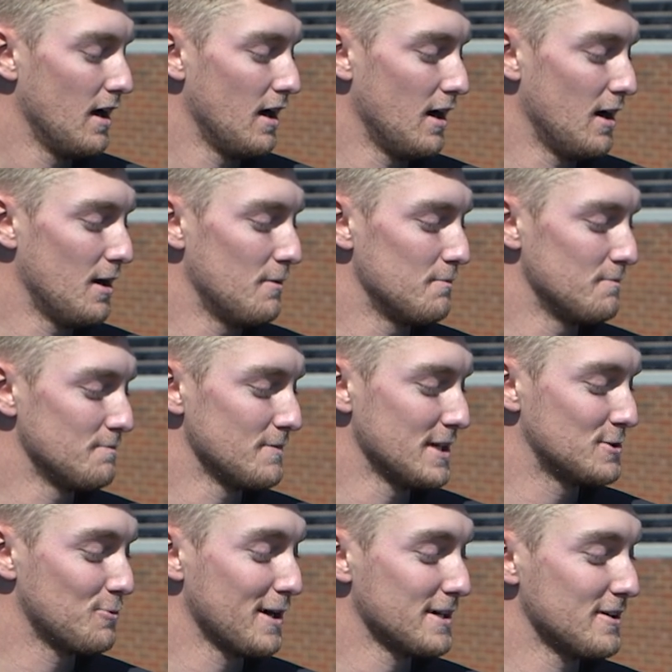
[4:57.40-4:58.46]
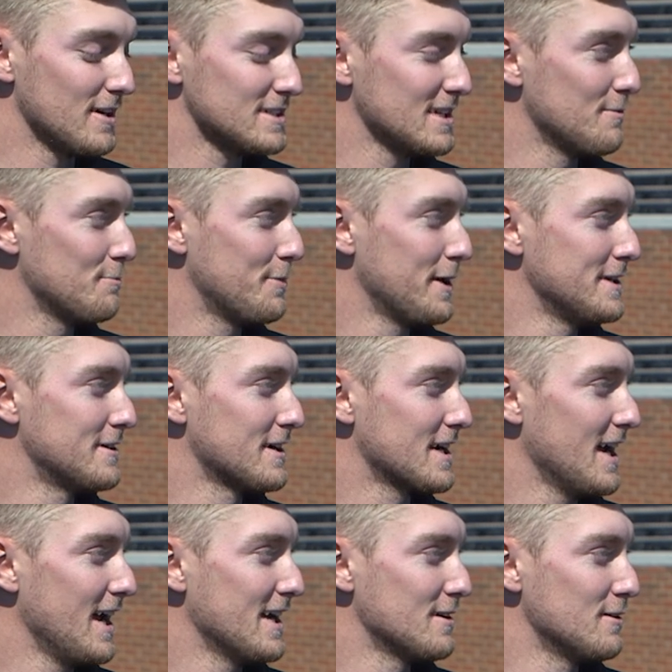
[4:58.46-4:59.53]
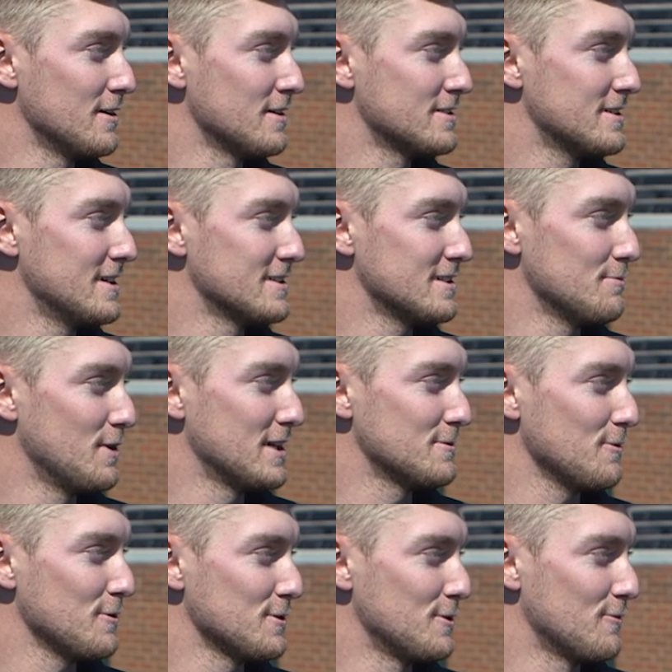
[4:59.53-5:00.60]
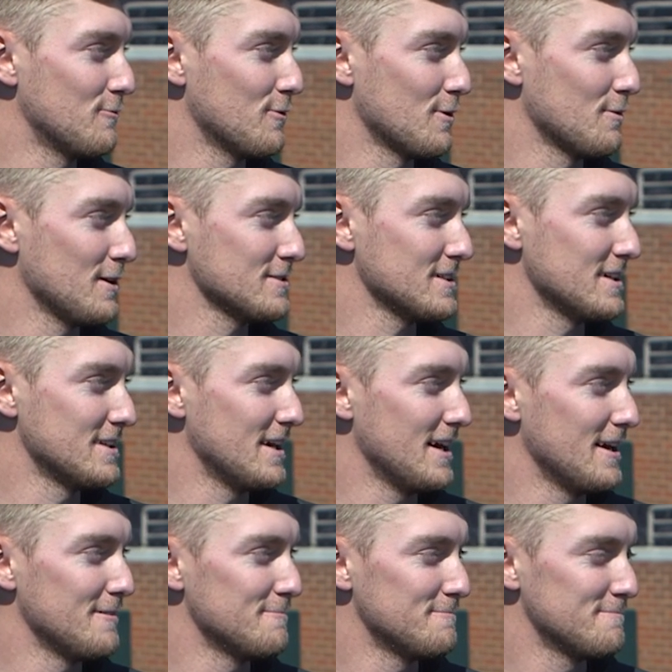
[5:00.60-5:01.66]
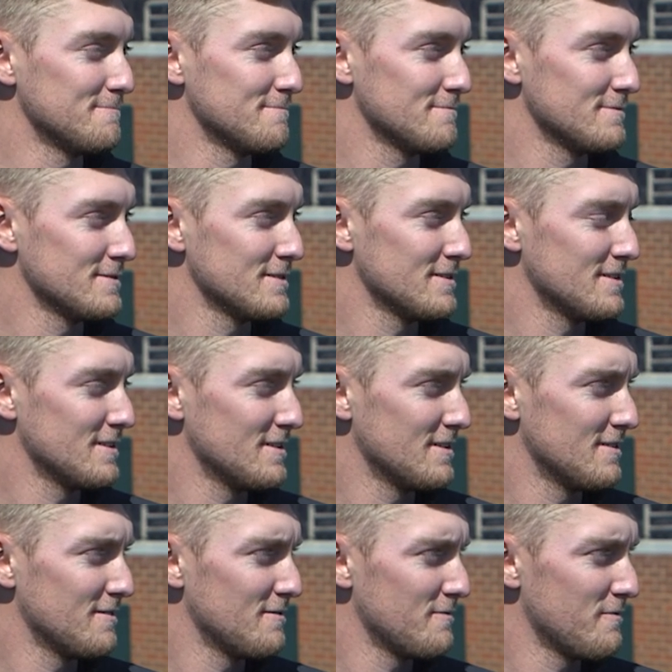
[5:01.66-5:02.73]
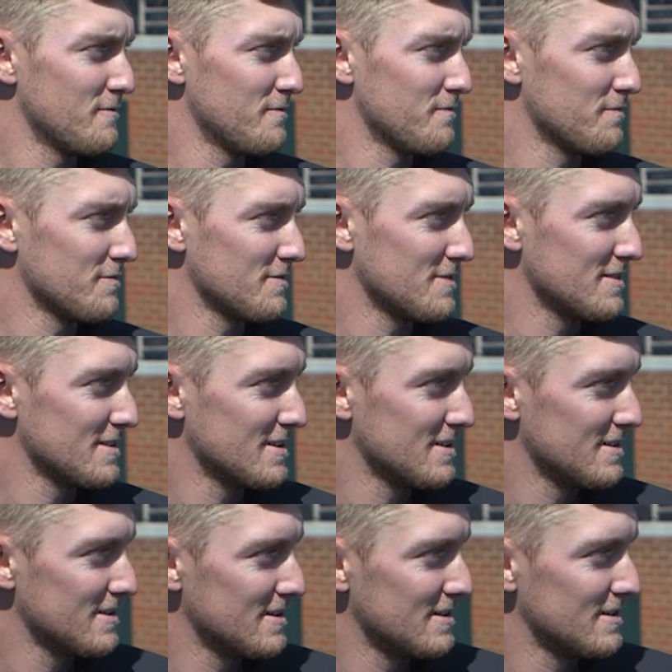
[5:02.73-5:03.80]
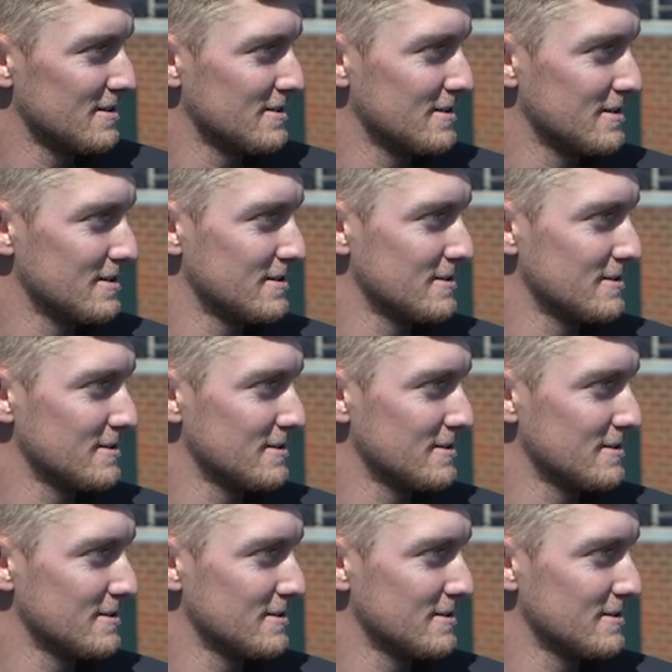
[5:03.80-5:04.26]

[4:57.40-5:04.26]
um, it's weird not seeing Pete Derkay in a Tennessee baseball uniform. I'll say that. I would imagine so. And, and, what's it like now to have